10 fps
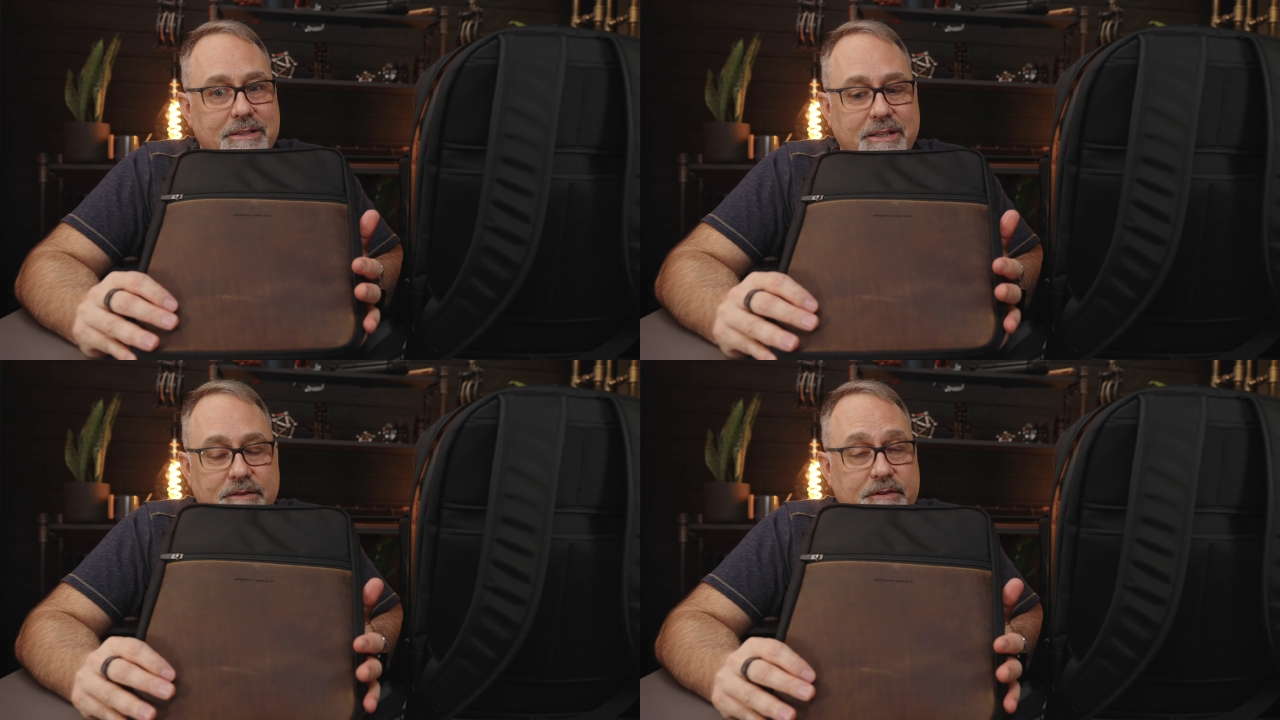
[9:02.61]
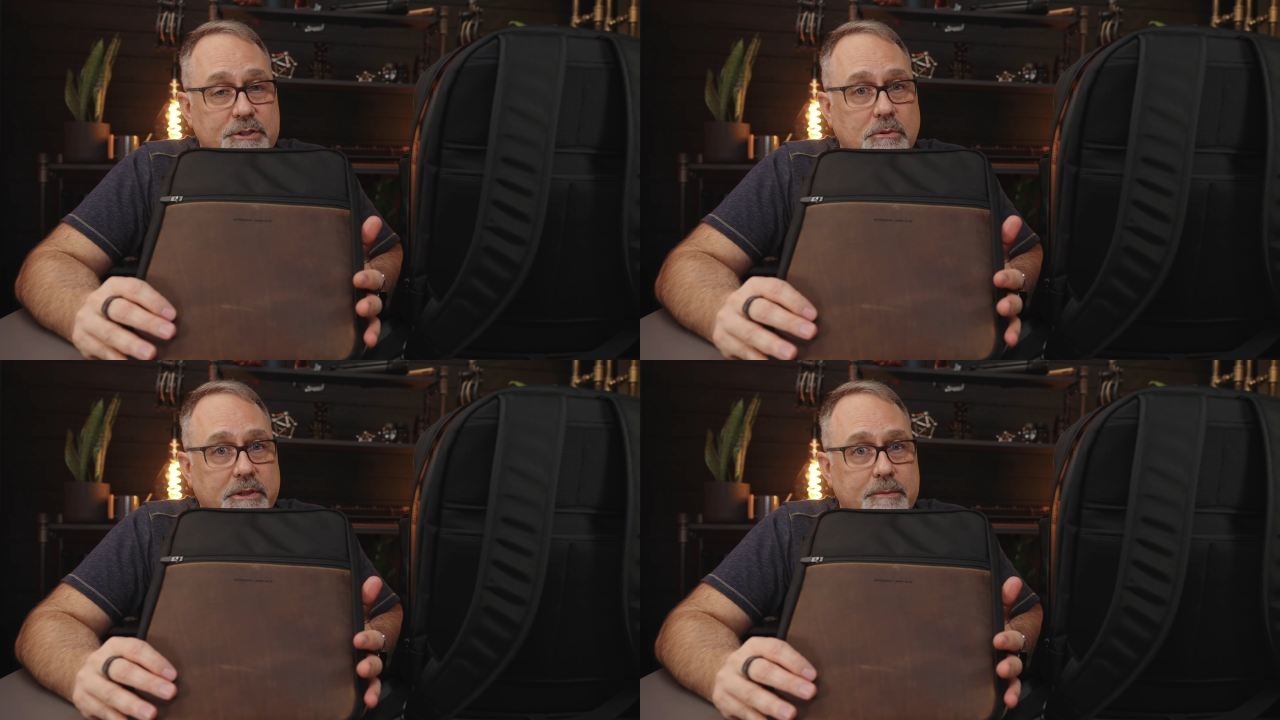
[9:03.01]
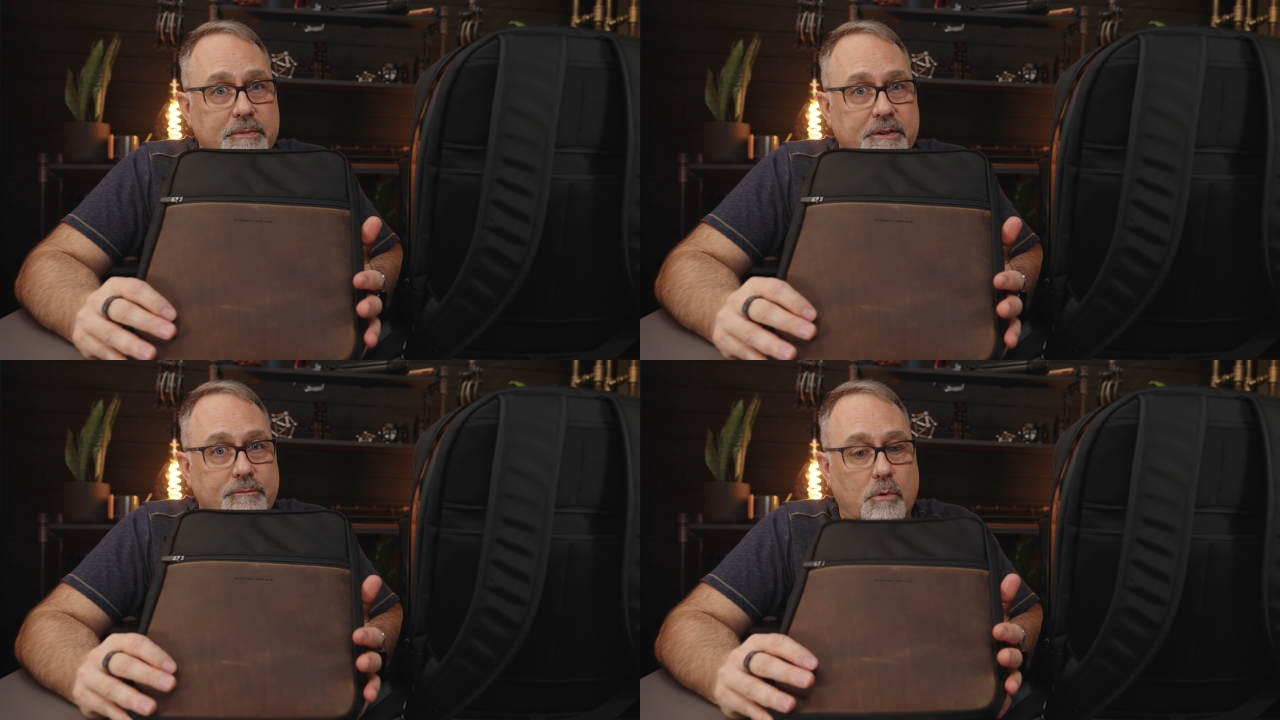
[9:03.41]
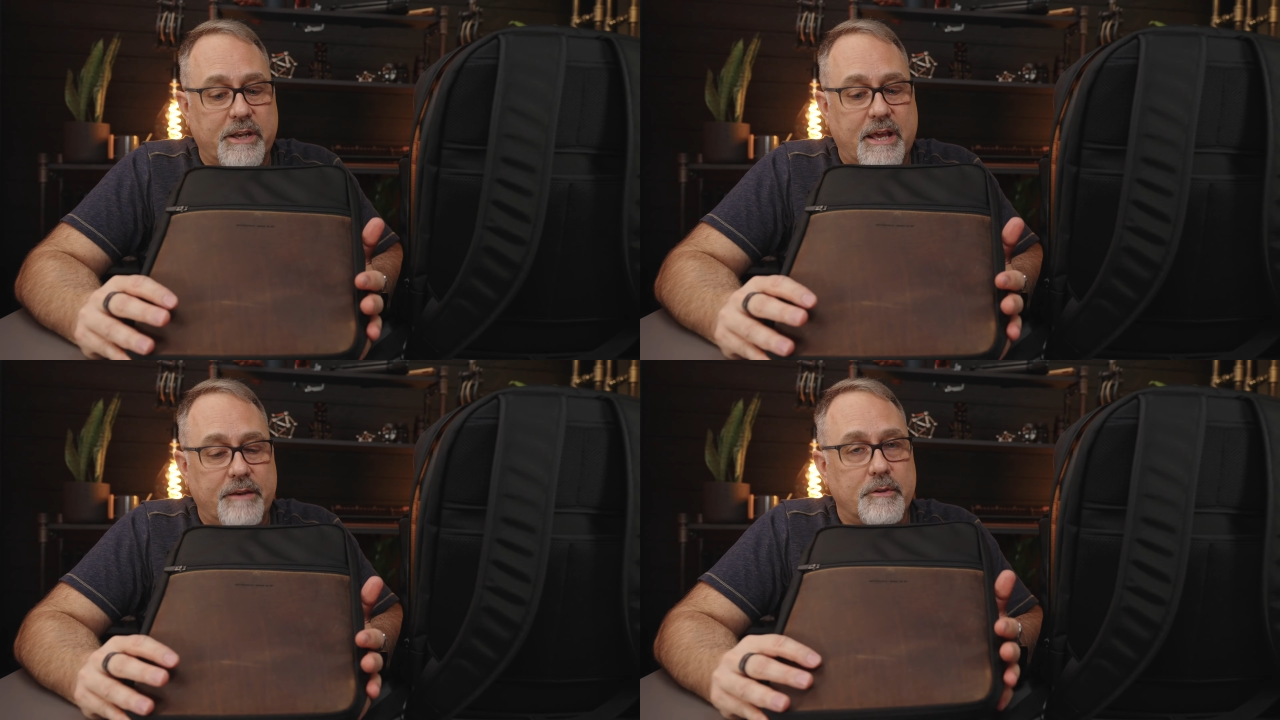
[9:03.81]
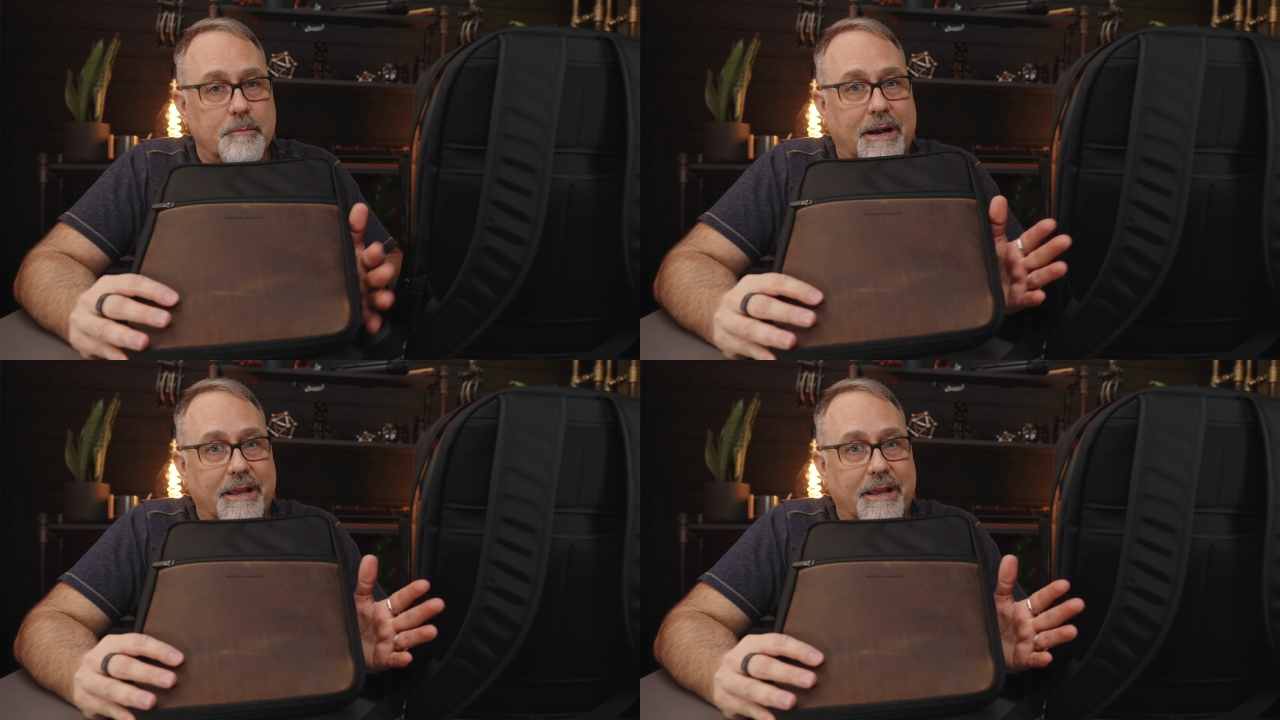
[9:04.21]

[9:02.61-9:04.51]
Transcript: individually, but $49 if you buy